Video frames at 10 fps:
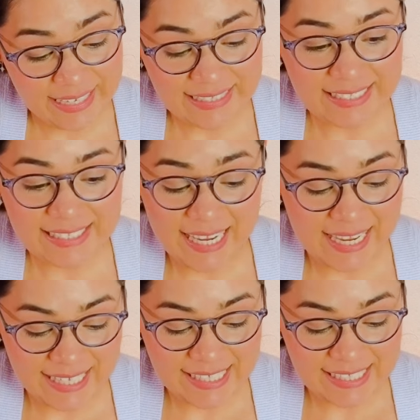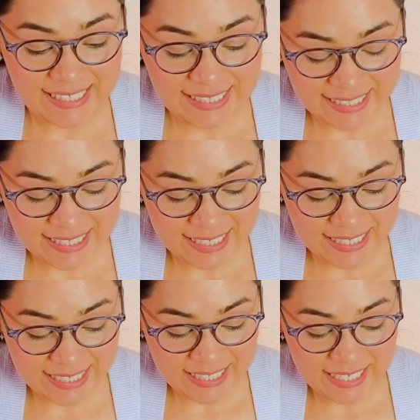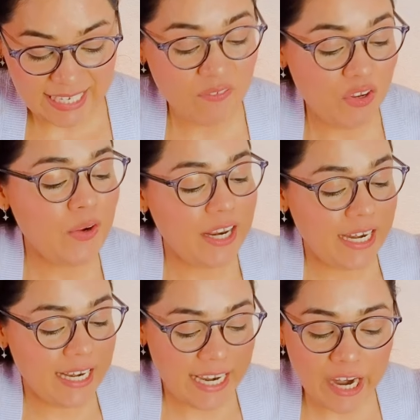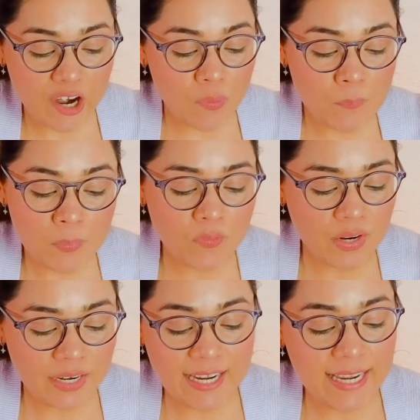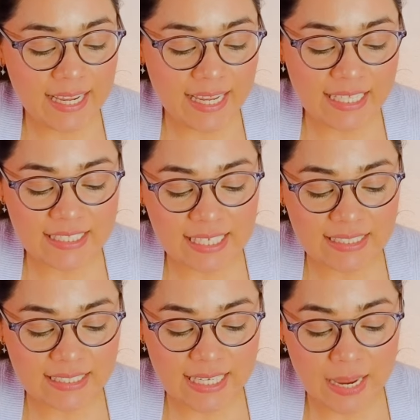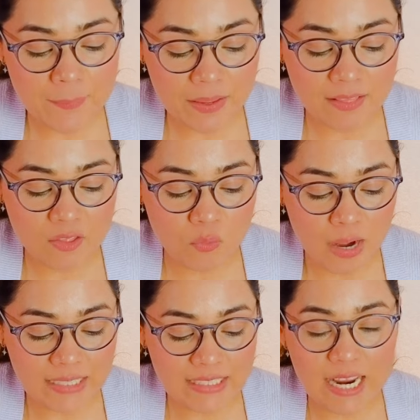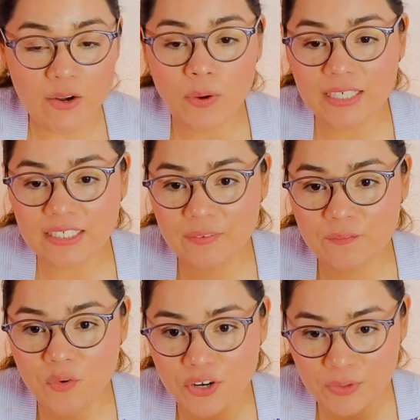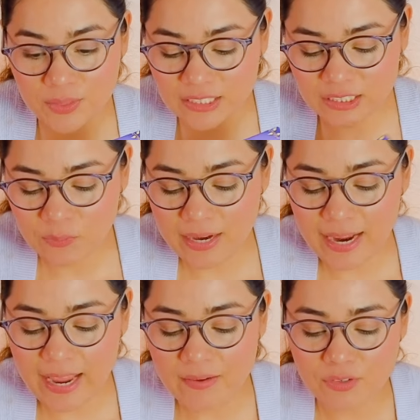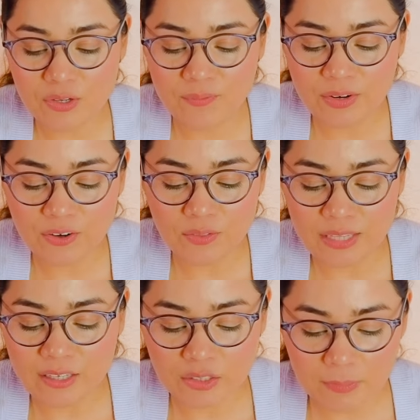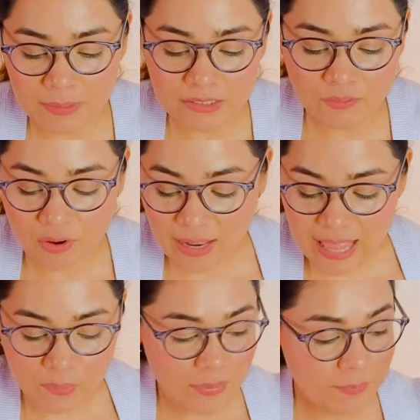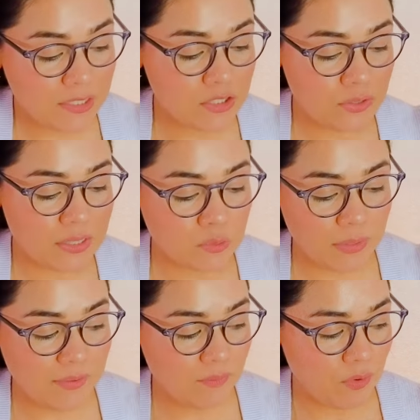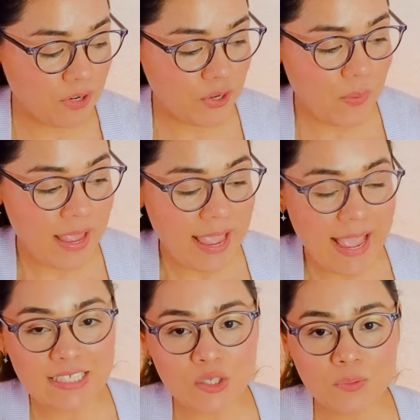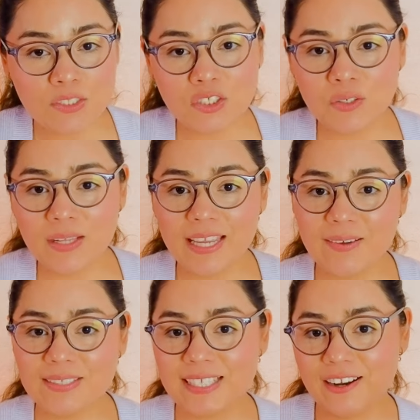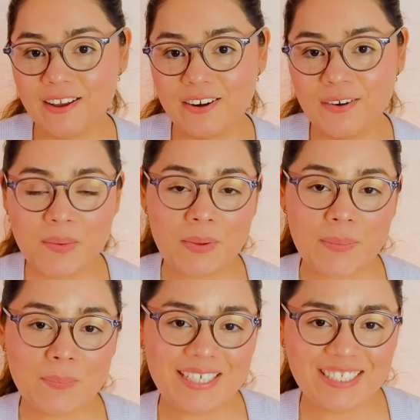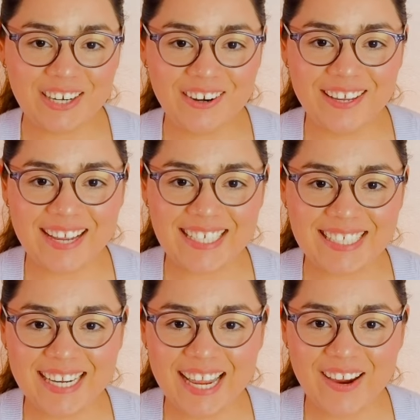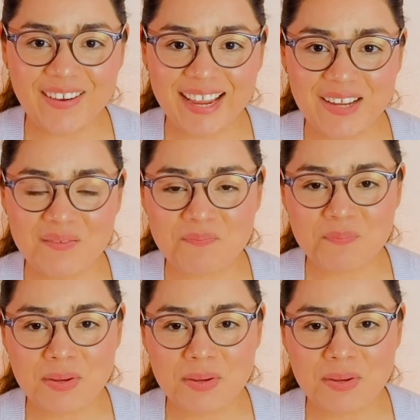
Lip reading: It says, if you didn't hear, moving is a step in the right direction for you. This is what I have for you, Virgo. Thank you so much for allowing me to do this reading for you. As always, truly, it was an honor and my pleasure. You guys take care, okay?